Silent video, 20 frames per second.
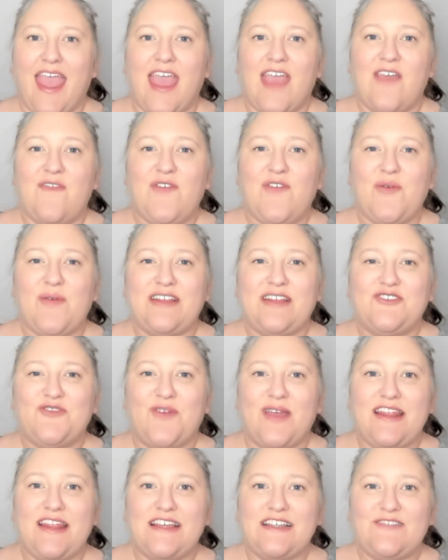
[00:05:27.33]
If you
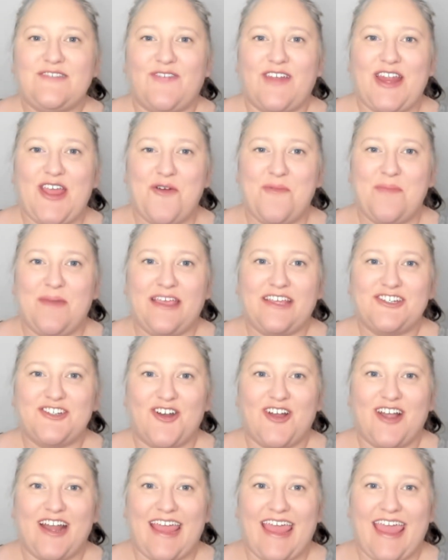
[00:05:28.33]
enjoyed this video, be
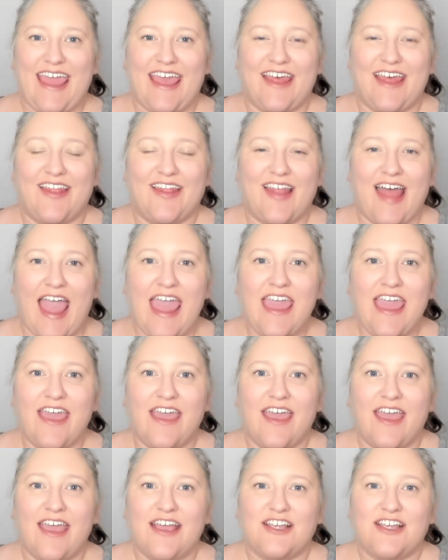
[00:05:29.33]
sure to hit
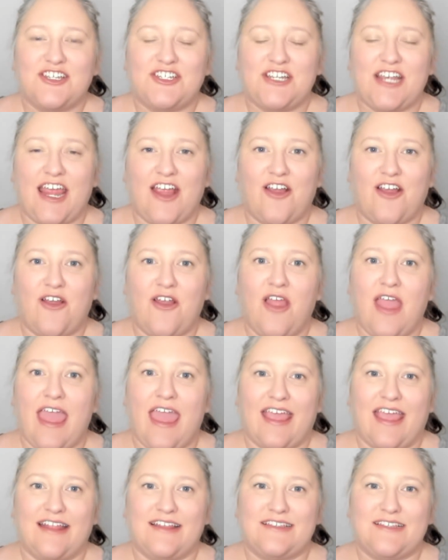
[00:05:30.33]
like, share,
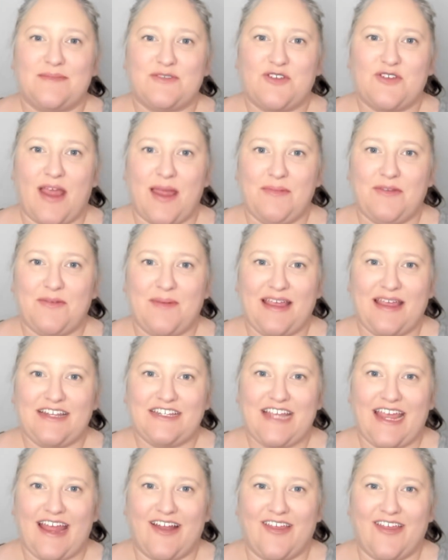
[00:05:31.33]
and subscribe to my
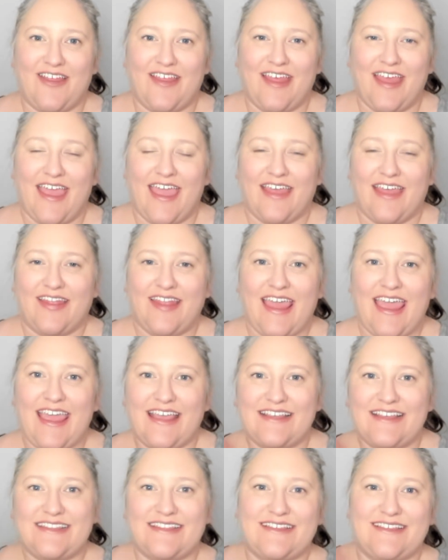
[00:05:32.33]
channel.
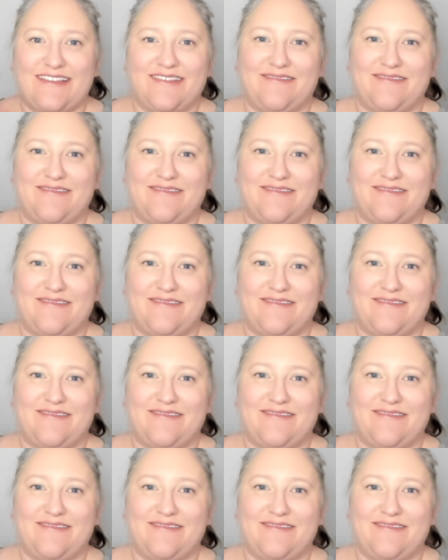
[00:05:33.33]
Thanks.